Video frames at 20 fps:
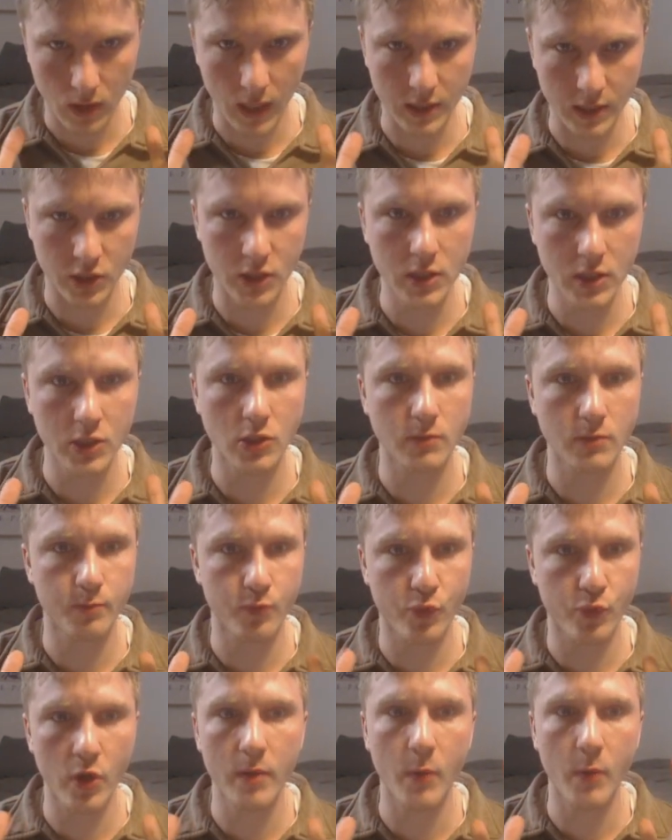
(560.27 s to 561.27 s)
Like, she's
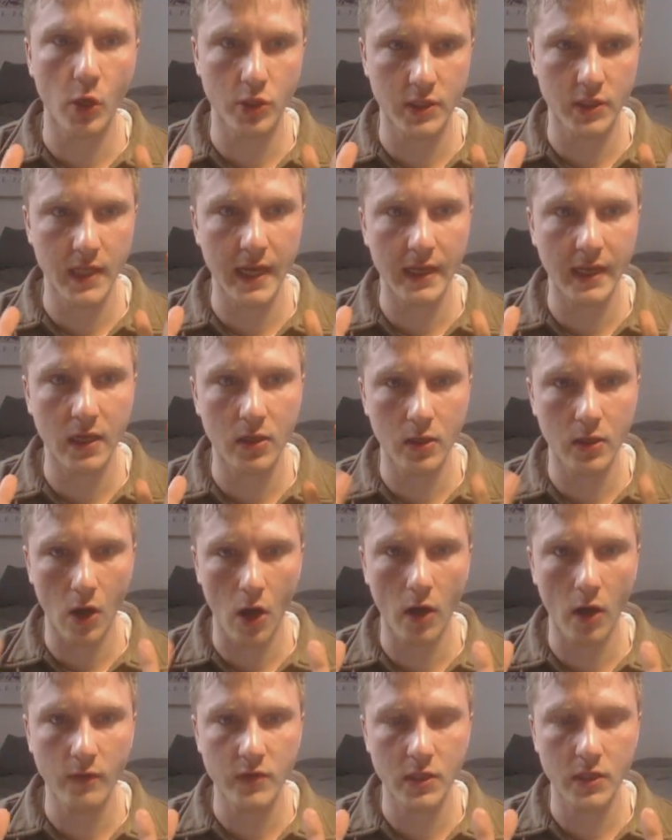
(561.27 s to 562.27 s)
pretty much staying
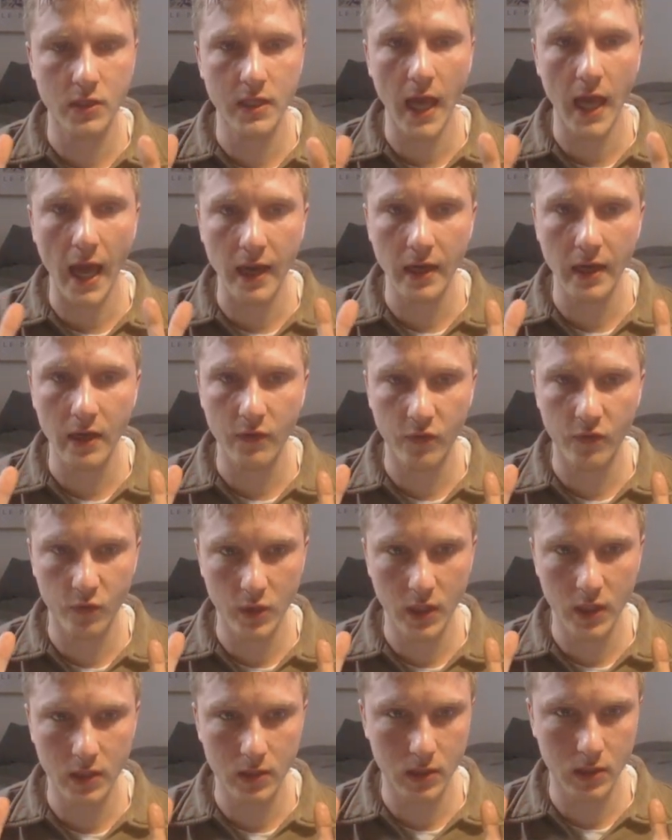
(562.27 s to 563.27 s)
alive till the end if
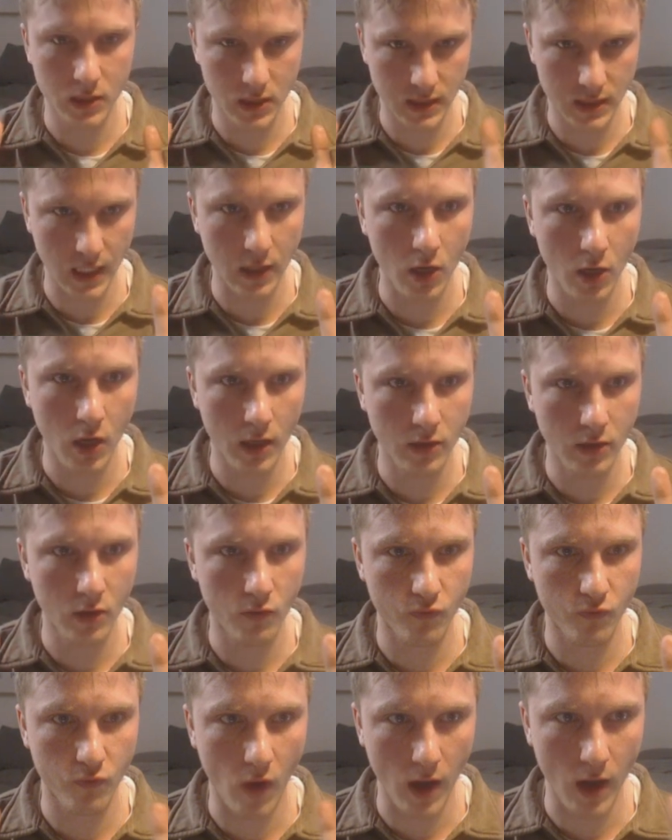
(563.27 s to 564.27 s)
we send her in
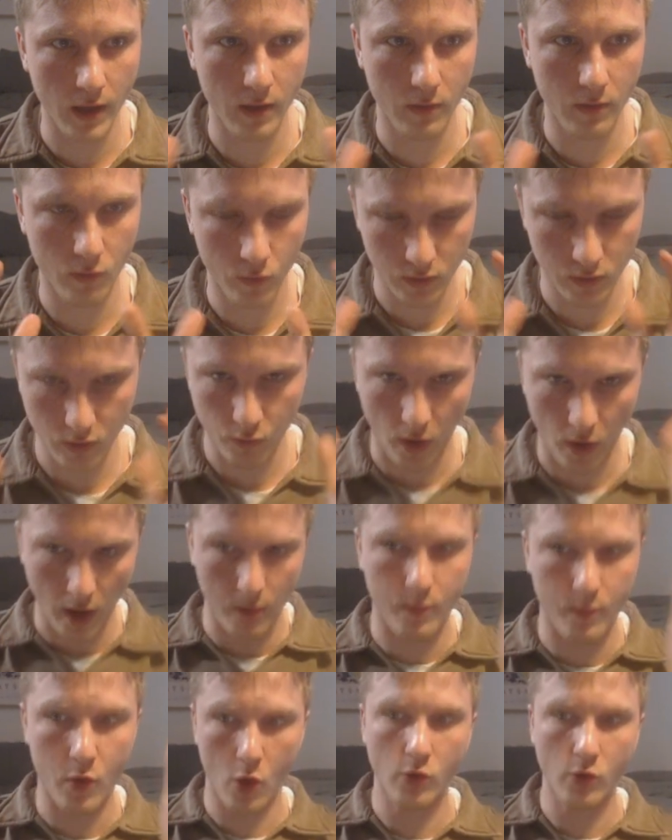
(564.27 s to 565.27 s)
the right
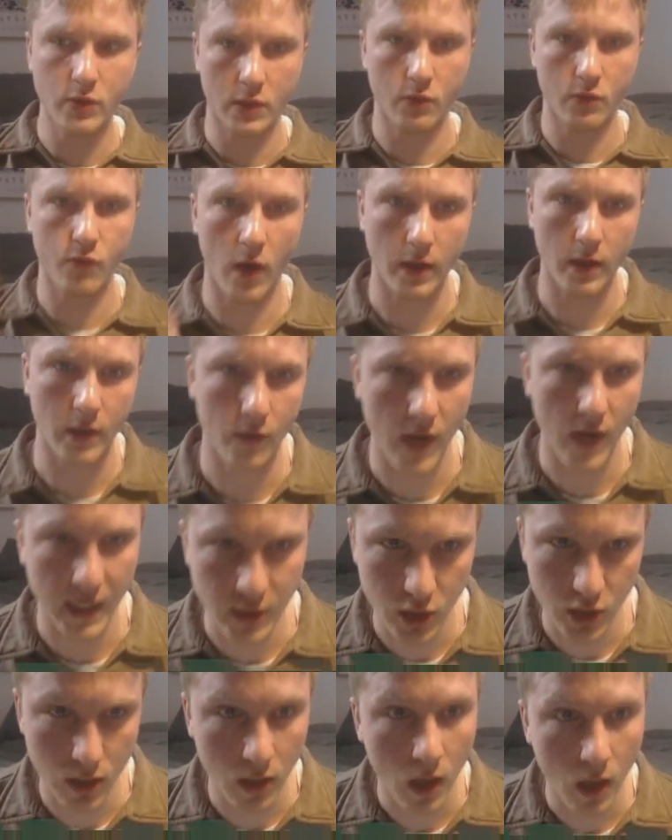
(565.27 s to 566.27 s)
approach at the right
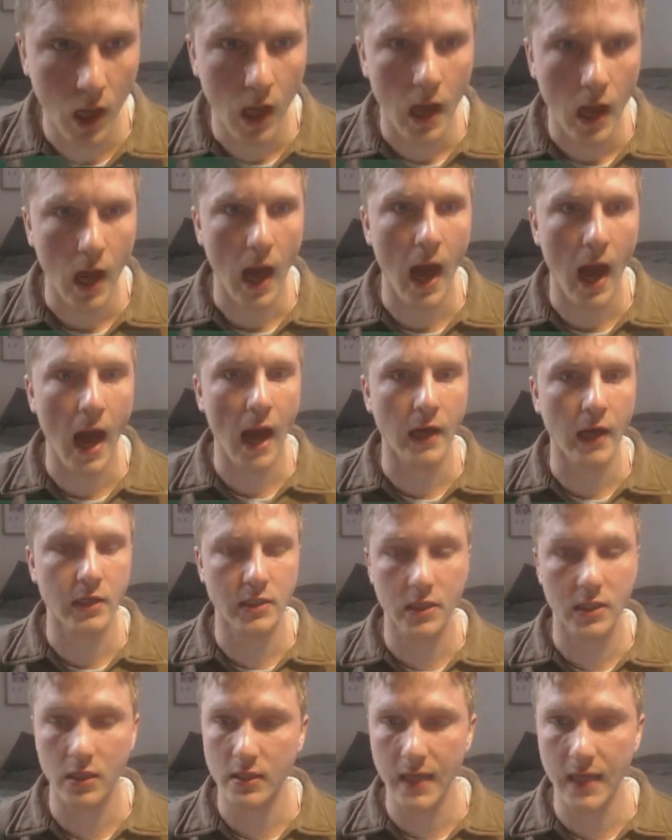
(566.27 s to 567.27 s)
direction
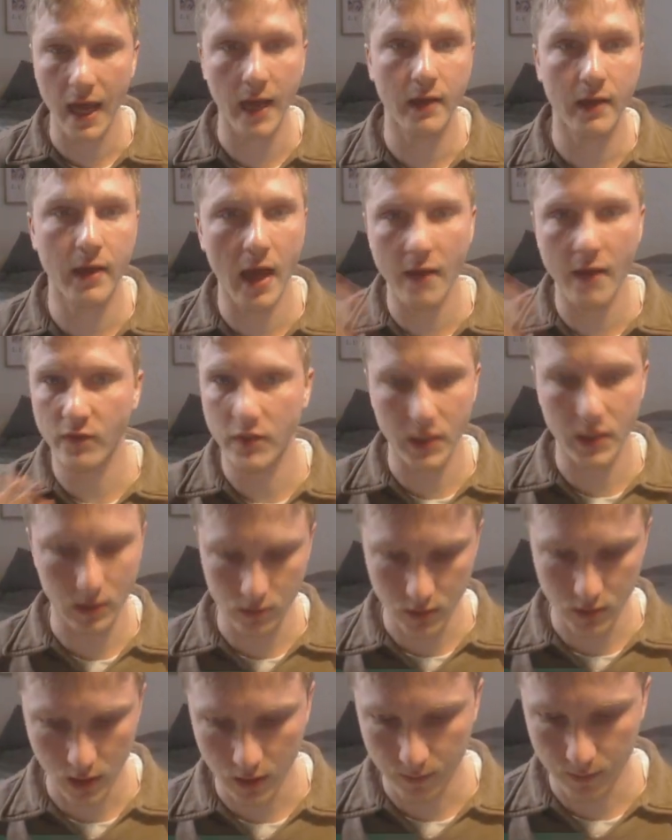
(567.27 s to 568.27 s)
till the end every
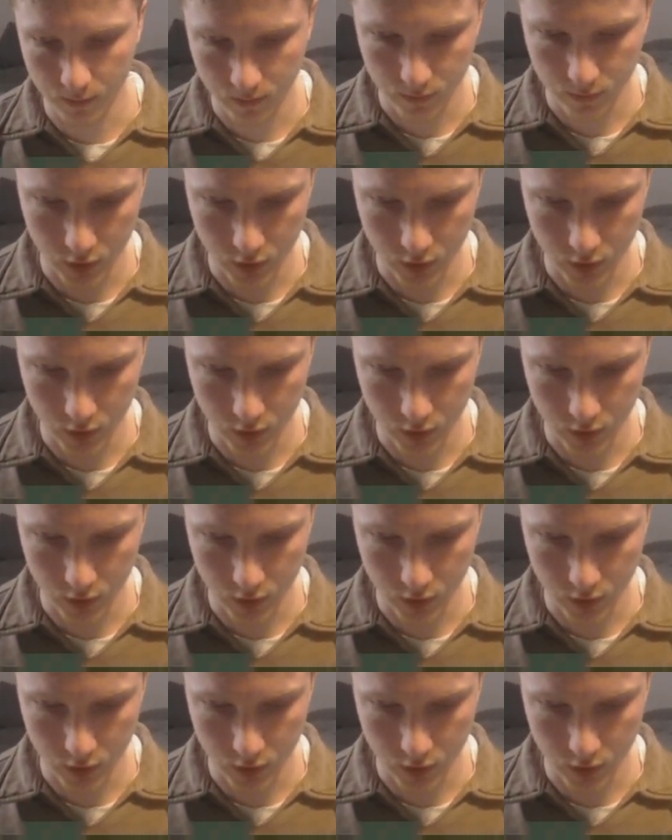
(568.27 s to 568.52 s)
single time.